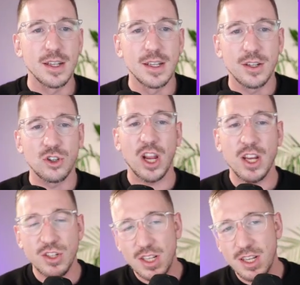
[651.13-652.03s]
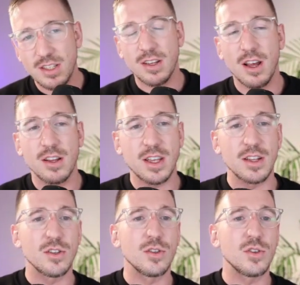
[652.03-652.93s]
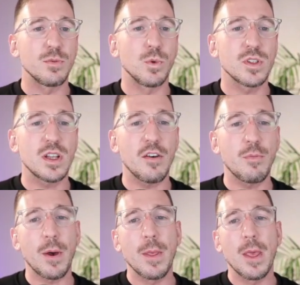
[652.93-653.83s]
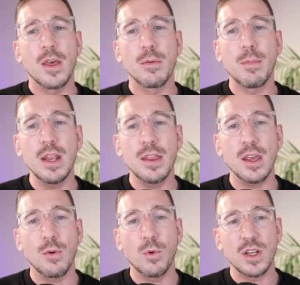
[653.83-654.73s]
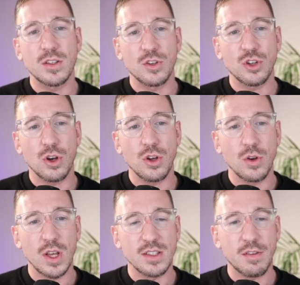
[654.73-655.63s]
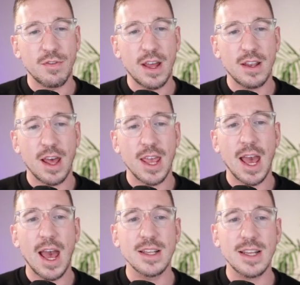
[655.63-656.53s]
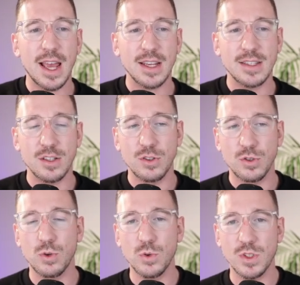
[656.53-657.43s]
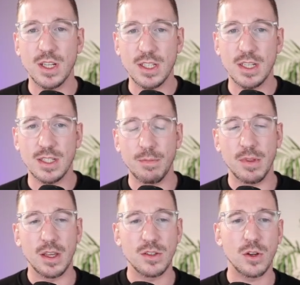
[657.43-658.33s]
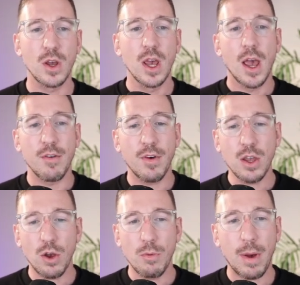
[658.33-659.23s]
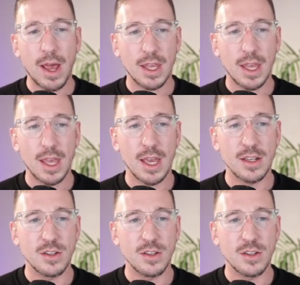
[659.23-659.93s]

change this and ask it to do some more stuff. But the main thing I wanted to show you is the fact that it has access to tools and it did something. So if I go back here to